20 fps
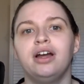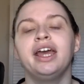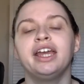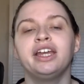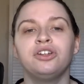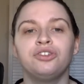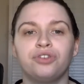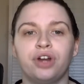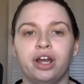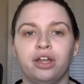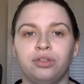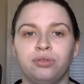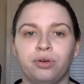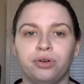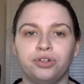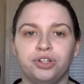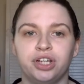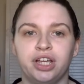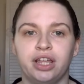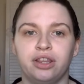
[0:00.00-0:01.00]
He and Dre are
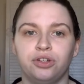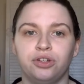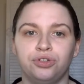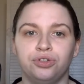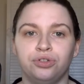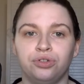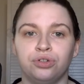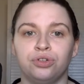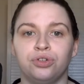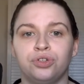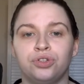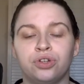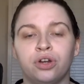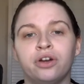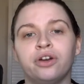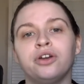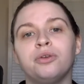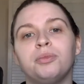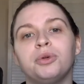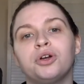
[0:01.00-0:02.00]
thrown together to do
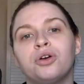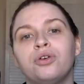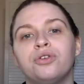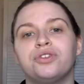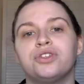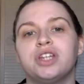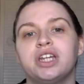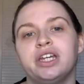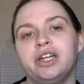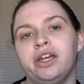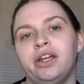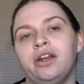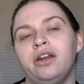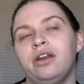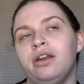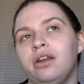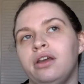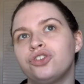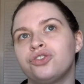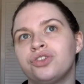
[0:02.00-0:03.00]
so because
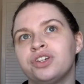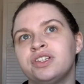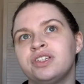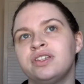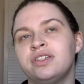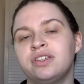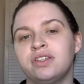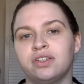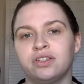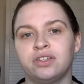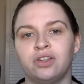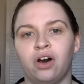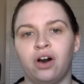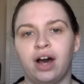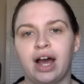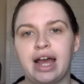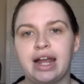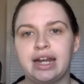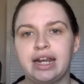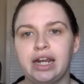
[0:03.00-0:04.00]
in Triss's
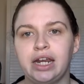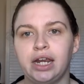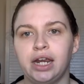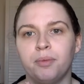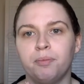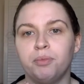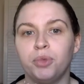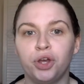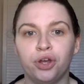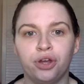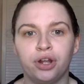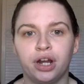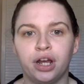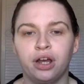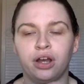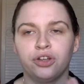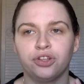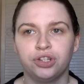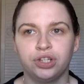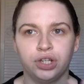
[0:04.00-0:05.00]
society, murder,
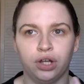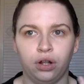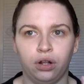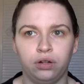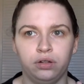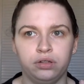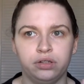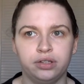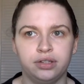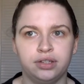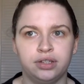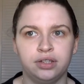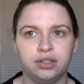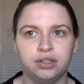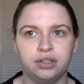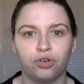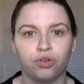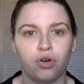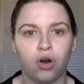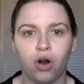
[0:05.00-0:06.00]
assaults,
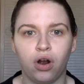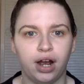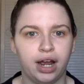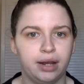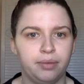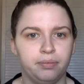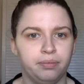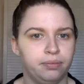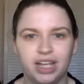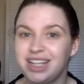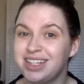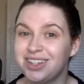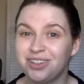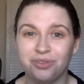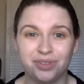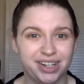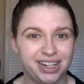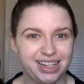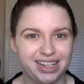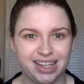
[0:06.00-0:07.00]
crime isn't
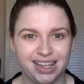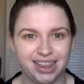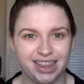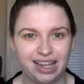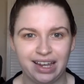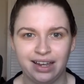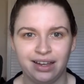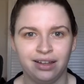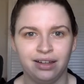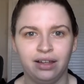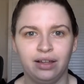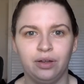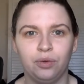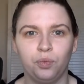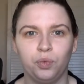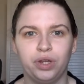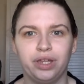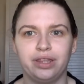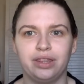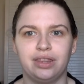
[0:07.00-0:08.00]
really a thing
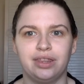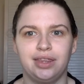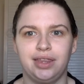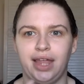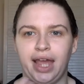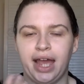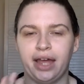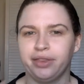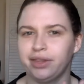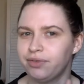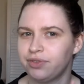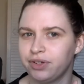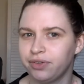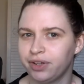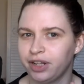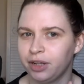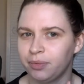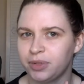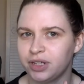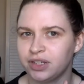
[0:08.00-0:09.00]
with how they've
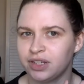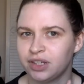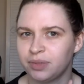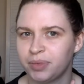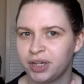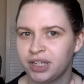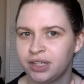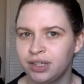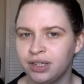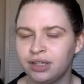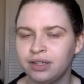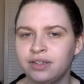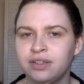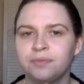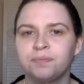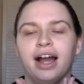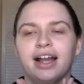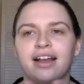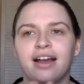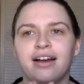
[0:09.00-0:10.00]
developed as a
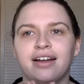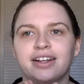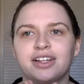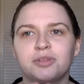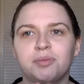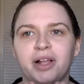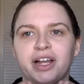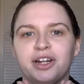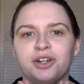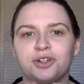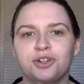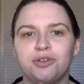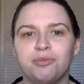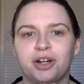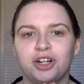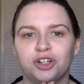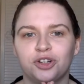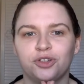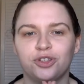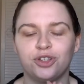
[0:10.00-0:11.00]
species. I can't explain it too
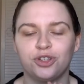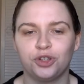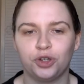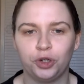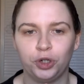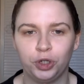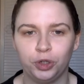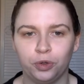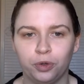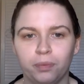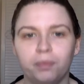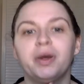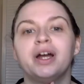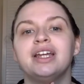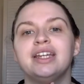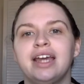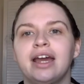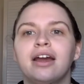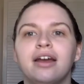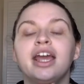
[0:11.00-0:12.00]
much because it's so short, but
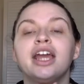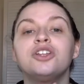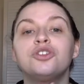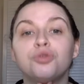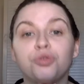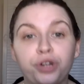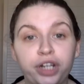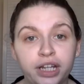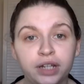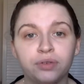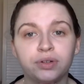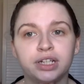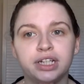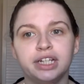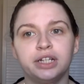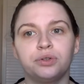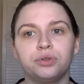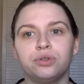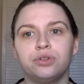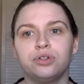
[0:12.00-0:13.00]
yeah, it's really, really
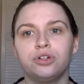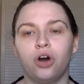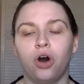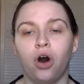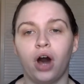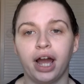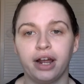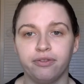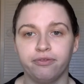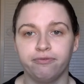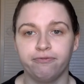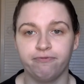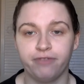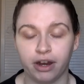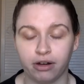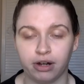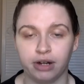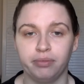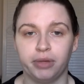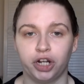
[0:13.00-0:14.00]
good. I
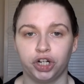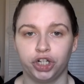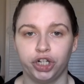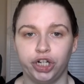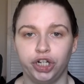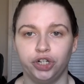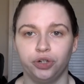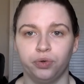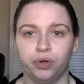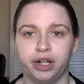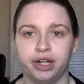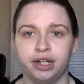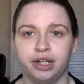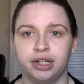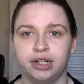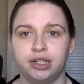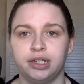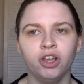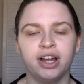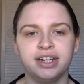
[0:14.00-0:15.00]
very much enjoyed
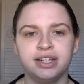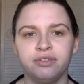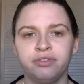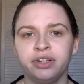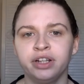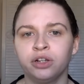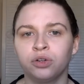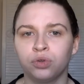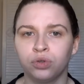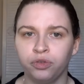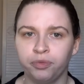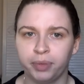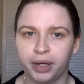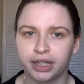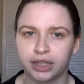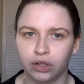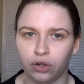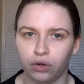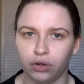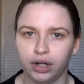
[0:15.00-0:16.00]
it. I did feel it could have
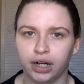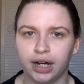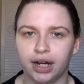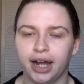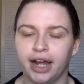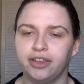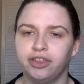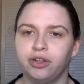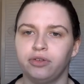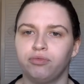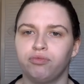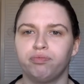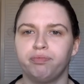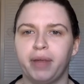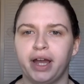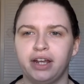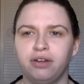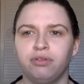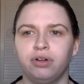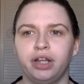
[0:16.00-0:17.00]
been longer, and the
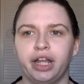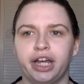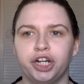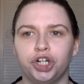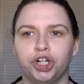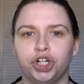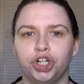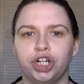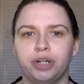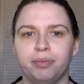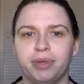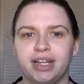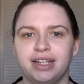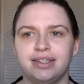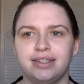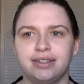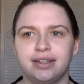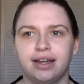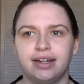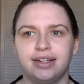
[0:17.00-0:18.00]
main relationship
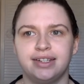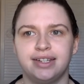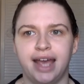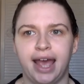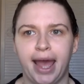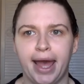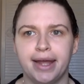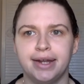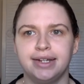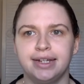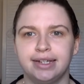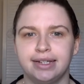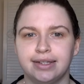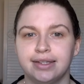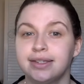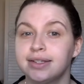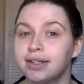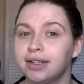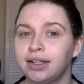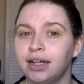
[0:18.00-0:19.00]
is a tad
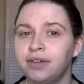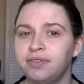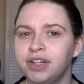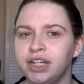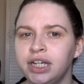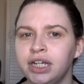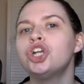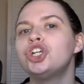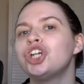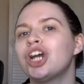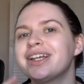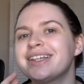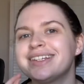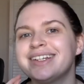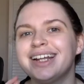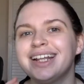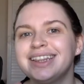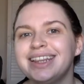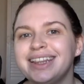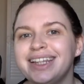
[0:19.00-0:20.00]
insta lovey, just
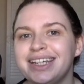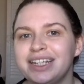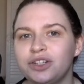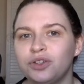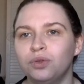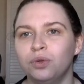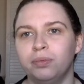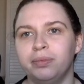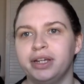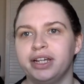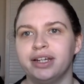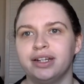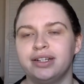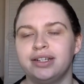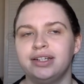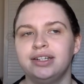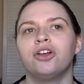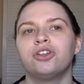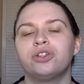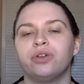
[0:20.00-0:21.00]
a little
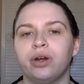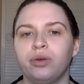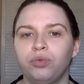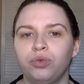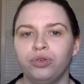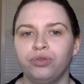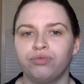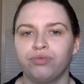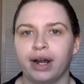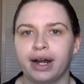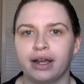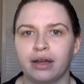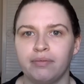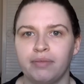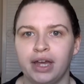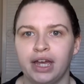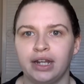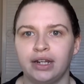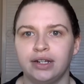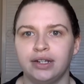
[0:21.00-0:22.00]
bit. So I would
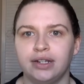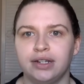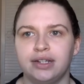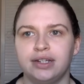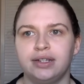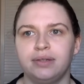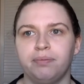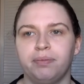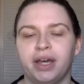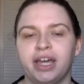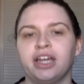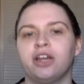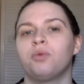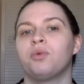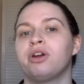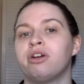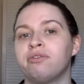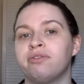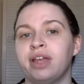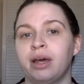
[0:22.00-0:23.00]
recommend being
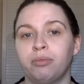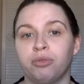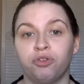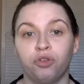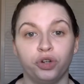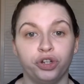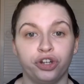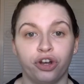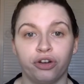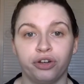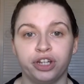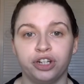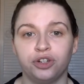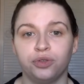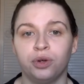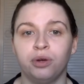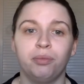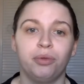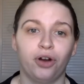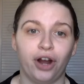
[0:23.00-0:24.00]
aware of that before you go
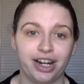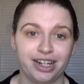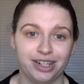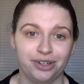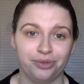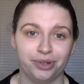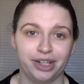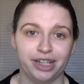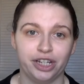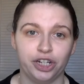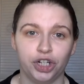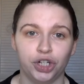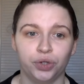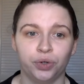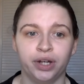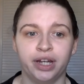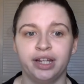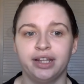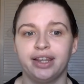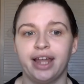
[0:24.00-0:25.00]
into it, but I did really
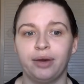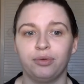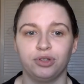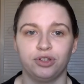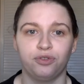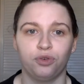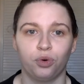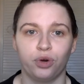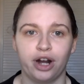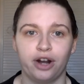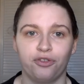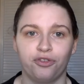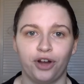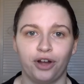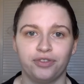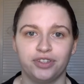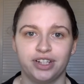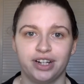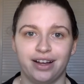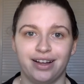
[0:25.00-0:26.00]
enjoy it. That was four out of
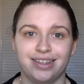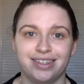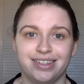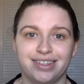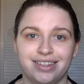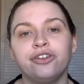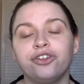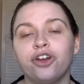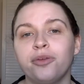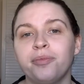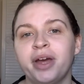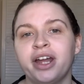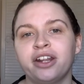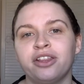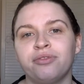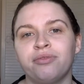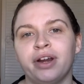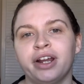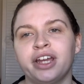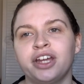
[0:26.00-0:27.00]
five stars. No Matter
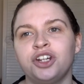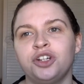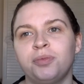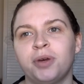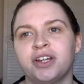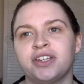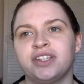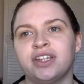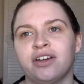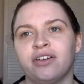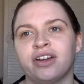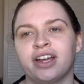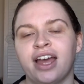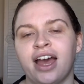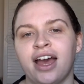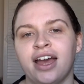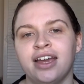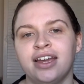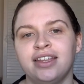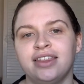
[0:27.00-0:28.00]
the Wreckage by Sarah
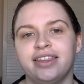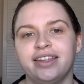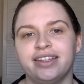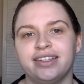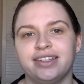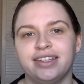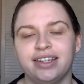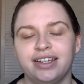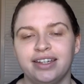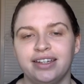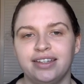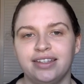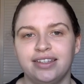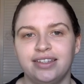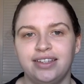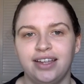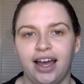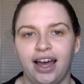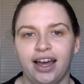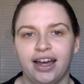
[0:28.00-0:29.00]
Kay. This
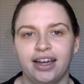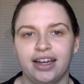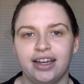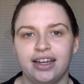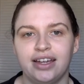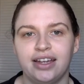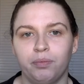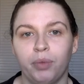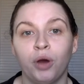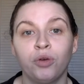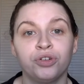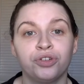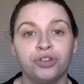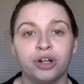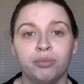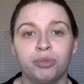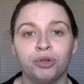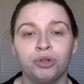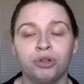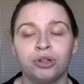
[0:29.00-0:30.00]
is a poetry
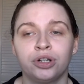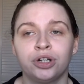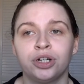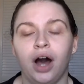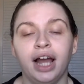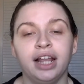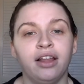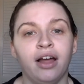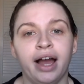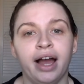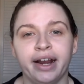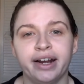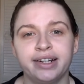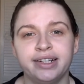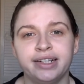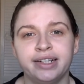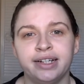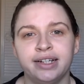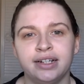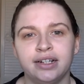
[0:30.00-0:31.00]
book. I liked
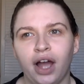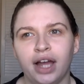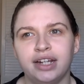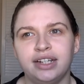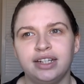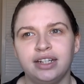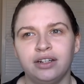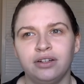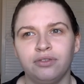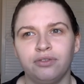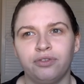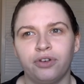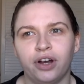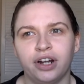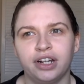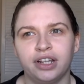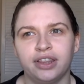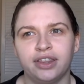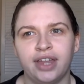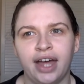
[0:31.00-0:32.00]
it. I didn't
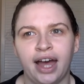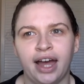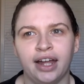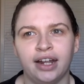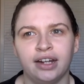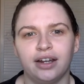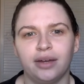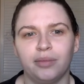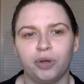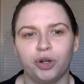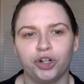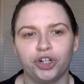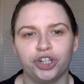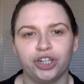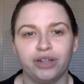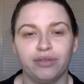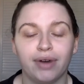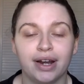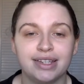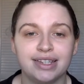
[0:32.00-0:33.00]
find it that quite
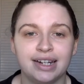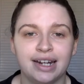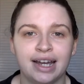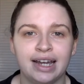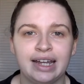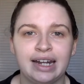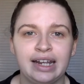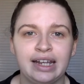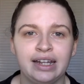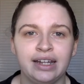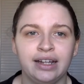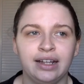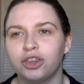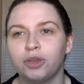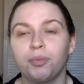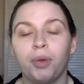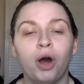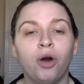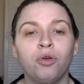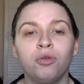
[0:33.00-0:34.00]
emotionally resonating. The
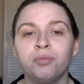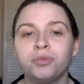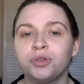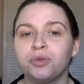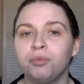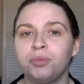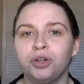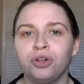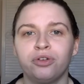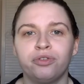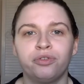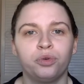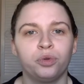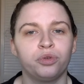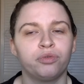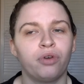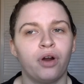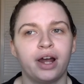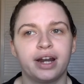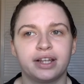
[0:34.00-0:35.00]
poems were beautiful,
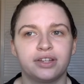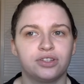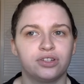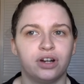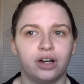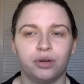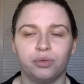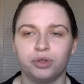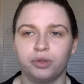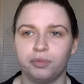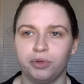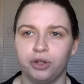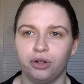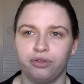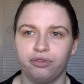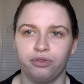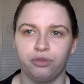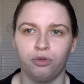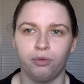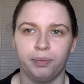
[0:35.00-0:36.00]
the writing style was
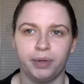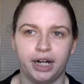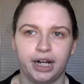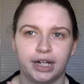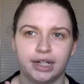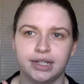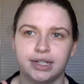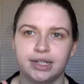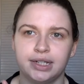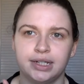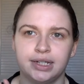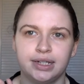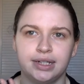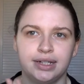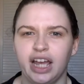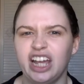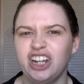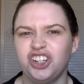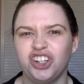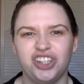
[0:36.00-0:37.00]
beautiful, but
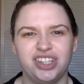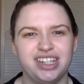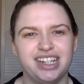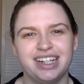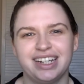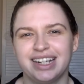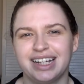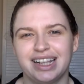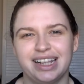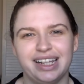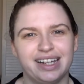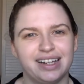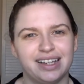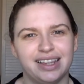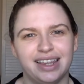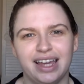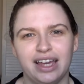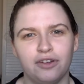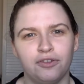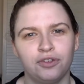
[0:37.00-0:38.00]
it just didn't click
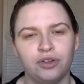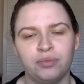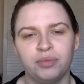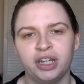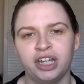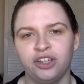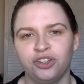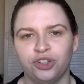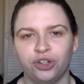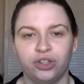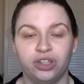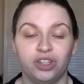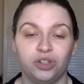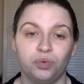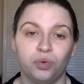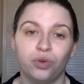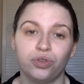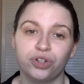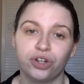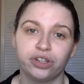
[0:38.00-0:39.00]
there for me, so this
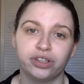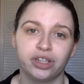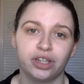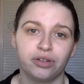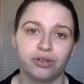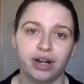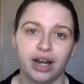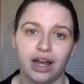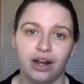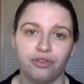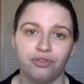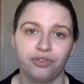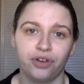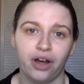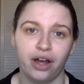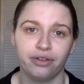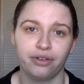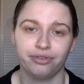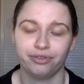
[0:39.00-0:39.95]
was only 3 out of 5.